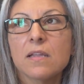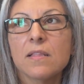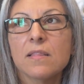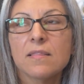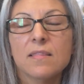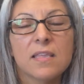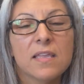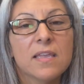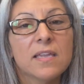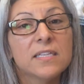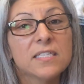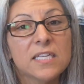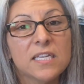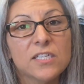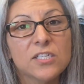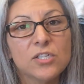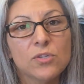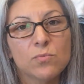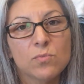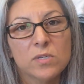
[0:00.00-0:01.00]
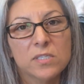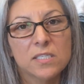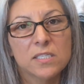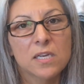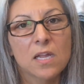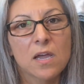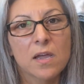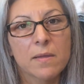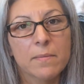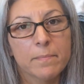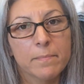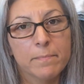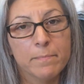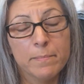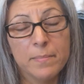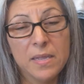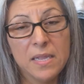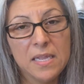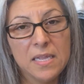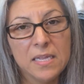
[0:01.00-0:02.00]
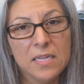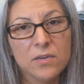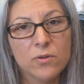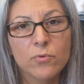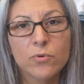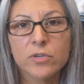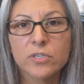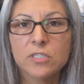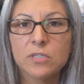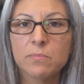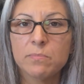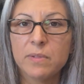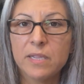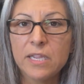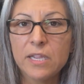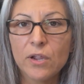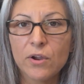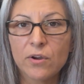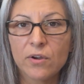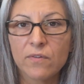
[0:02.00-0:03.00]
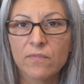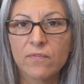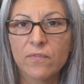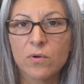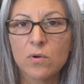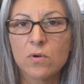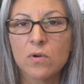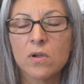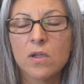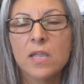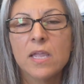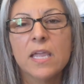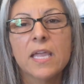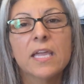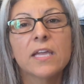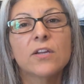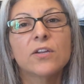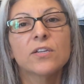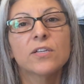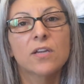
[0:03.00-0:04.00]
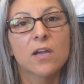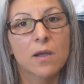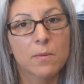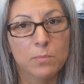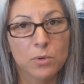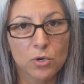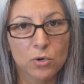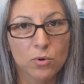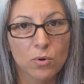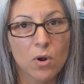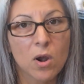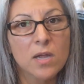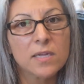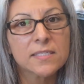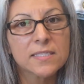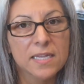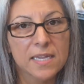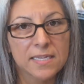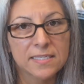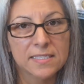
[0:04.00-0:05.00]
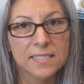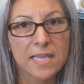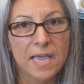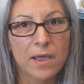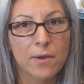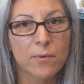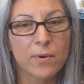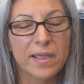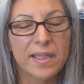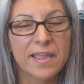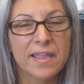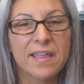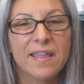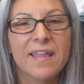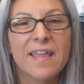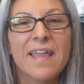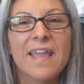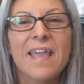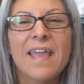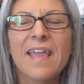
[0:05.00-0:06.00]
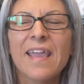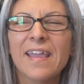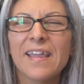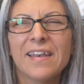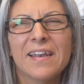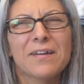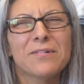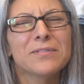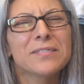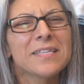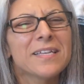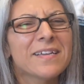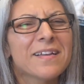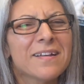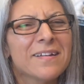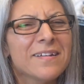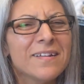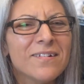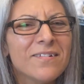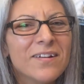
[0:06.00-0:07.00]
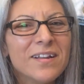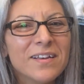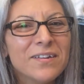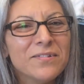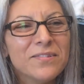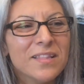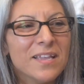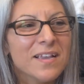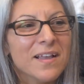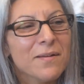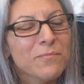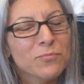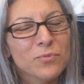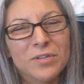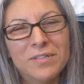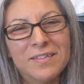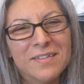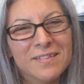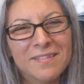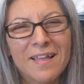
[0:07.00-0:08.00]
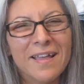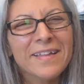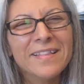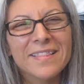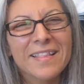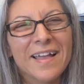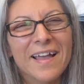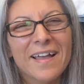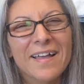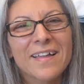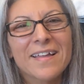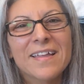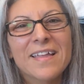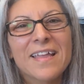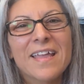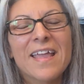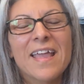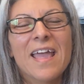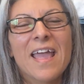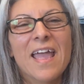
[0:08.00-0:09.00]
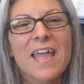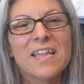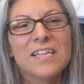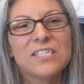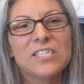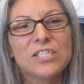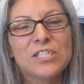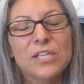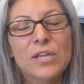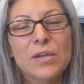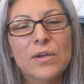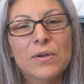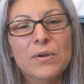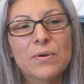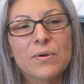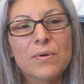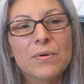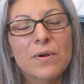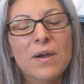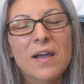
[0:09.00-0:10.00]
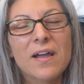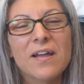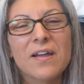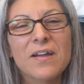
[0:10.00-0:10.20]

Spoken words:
the intention was not mean or to be hurtful, it could come across as that way. And I was like, no, I don't think I'm really like that. And so